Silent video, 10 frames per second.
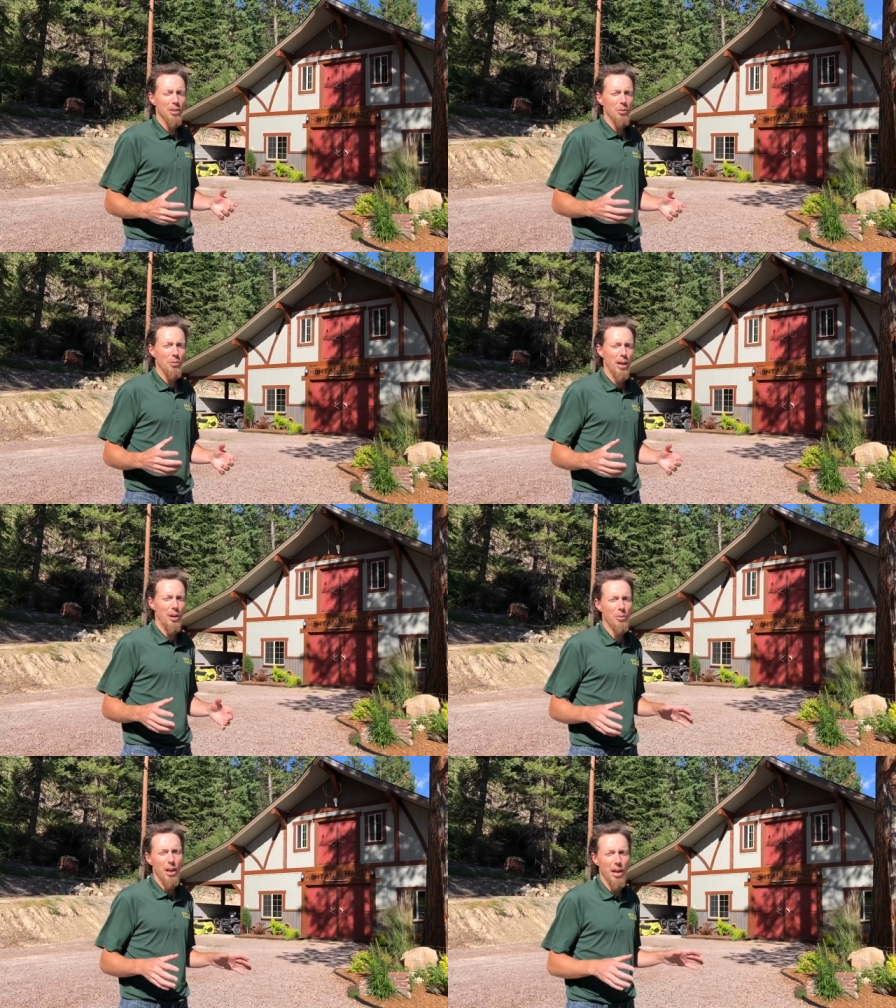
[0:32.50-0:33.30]
we
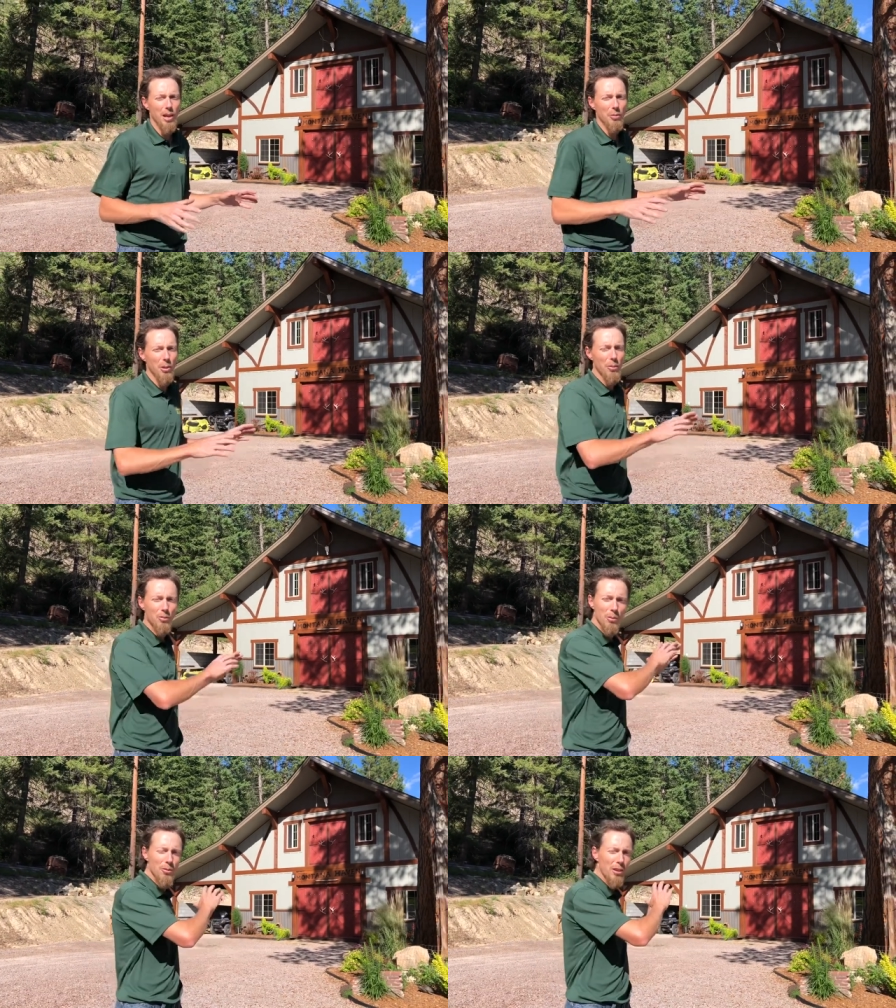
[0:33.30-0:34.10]
had, we had we,
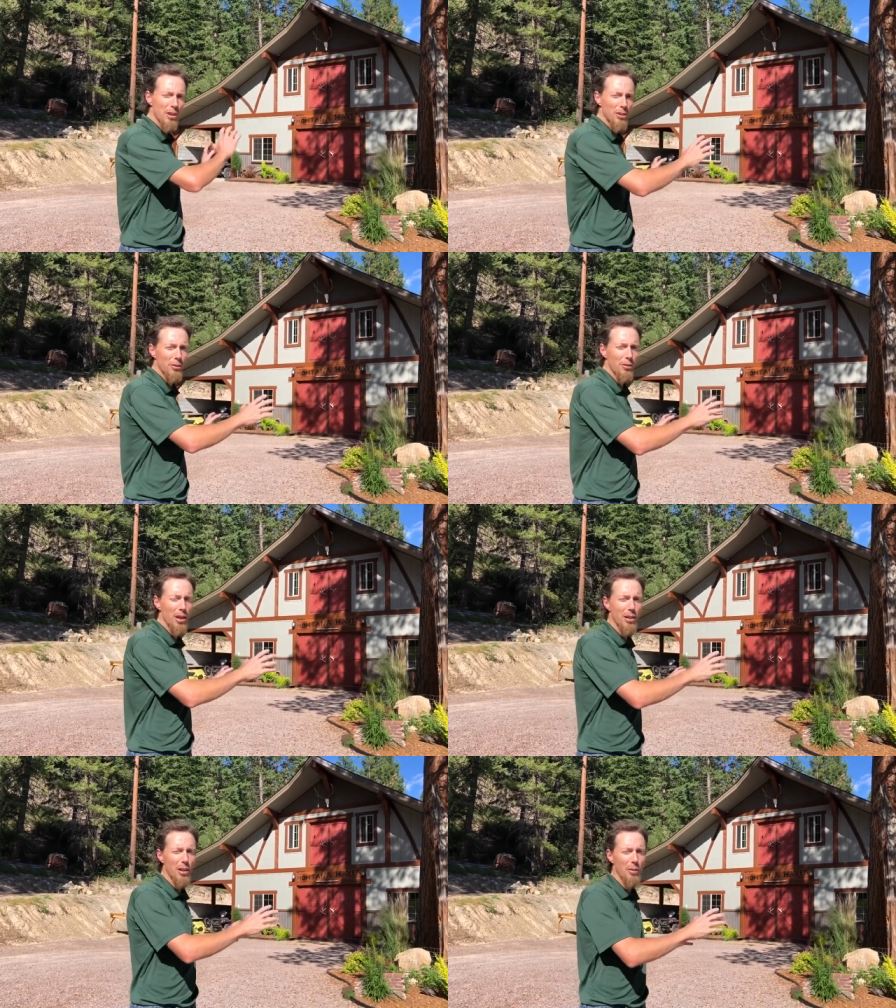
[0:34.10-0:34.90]
we finished the
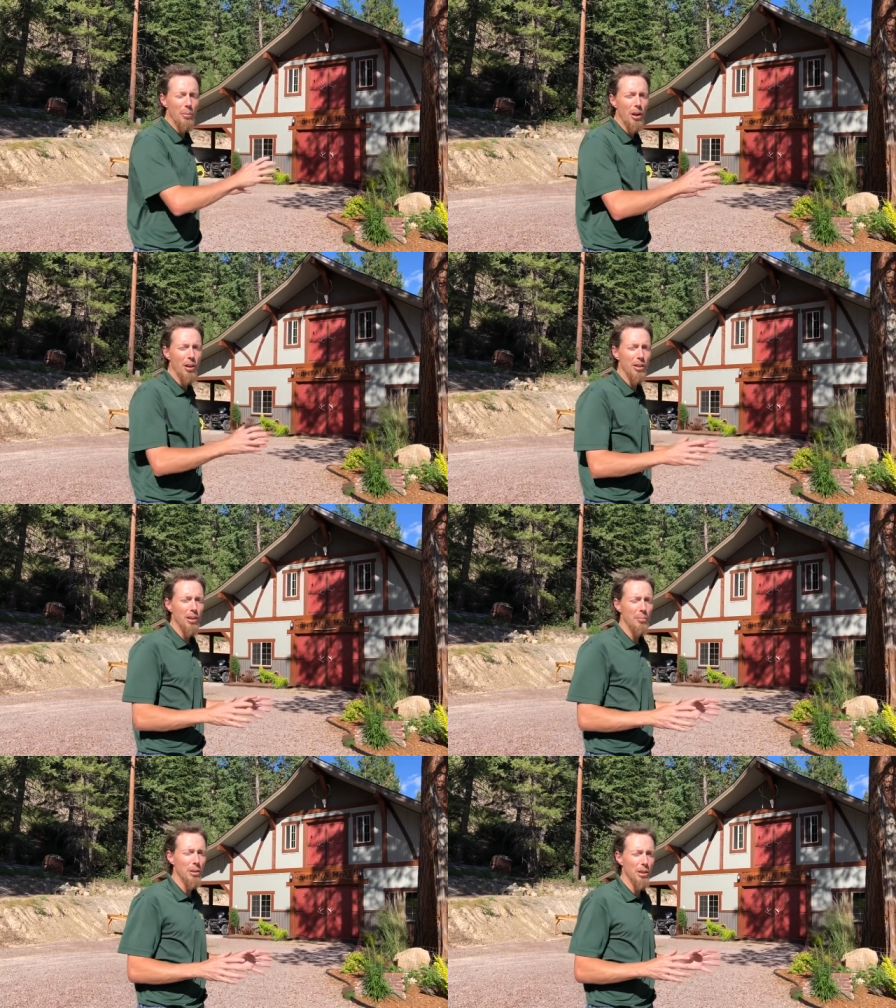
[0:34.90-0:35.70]
front of the barn
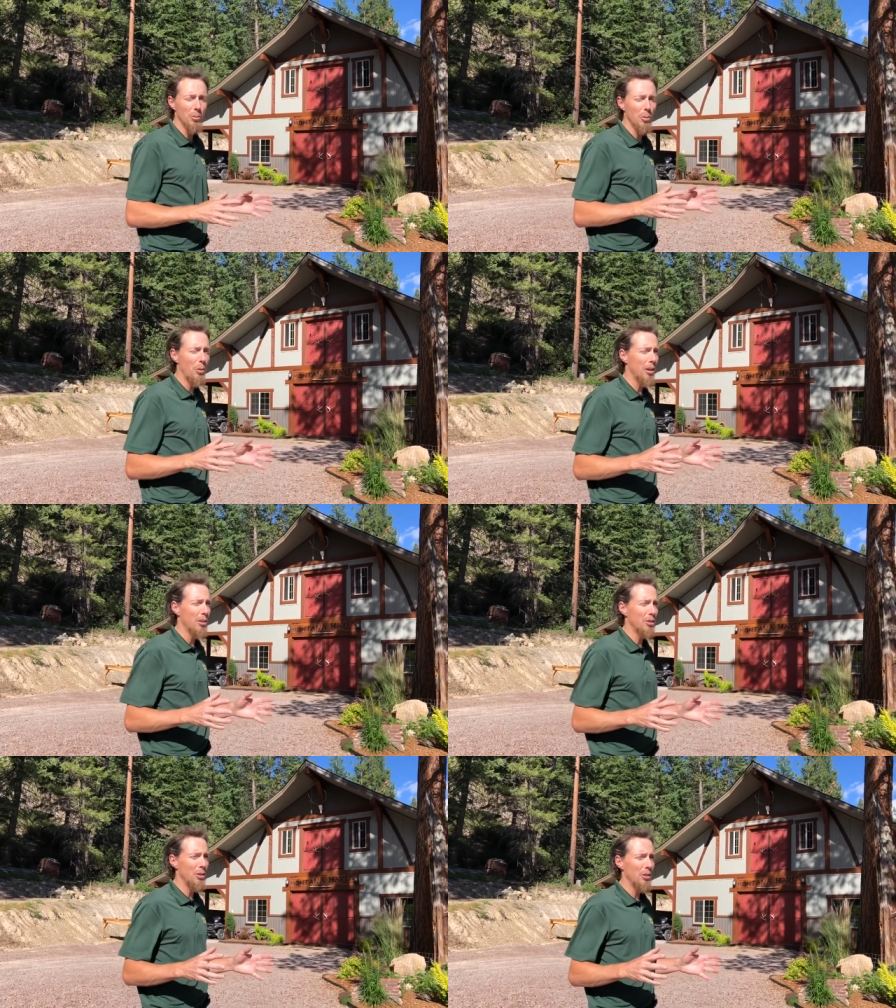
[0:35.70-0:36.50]
here because we
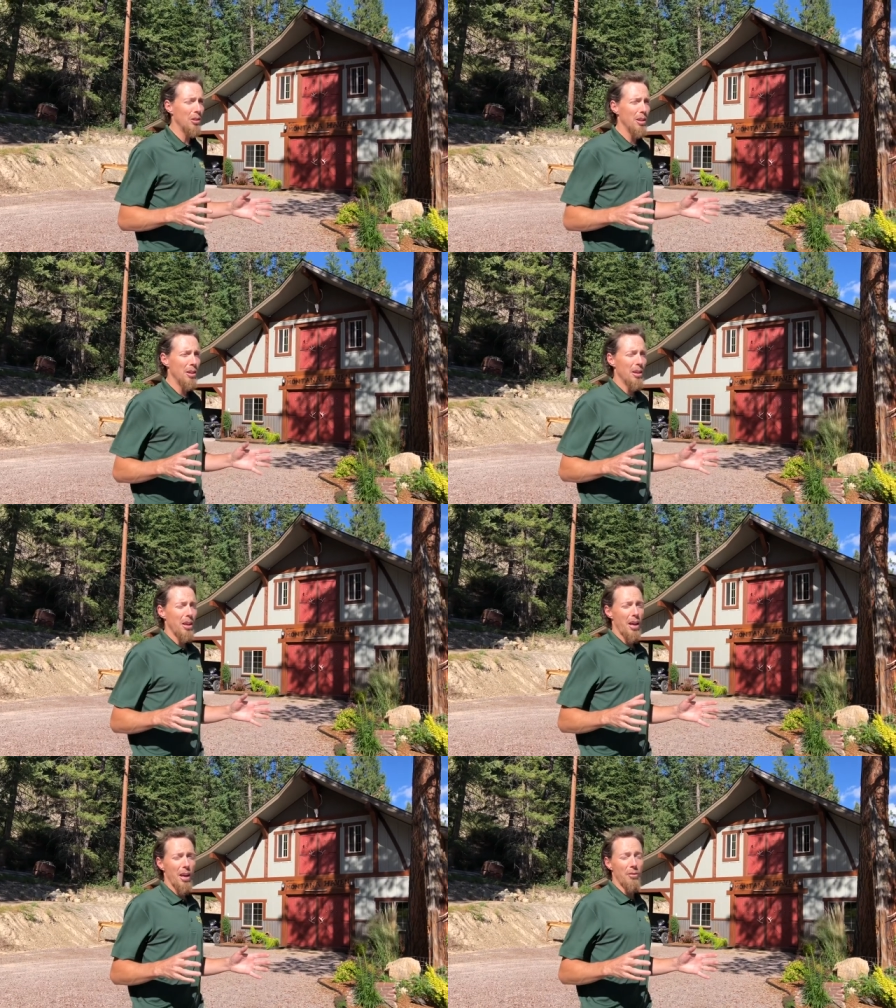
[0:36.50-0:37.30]
wanted to have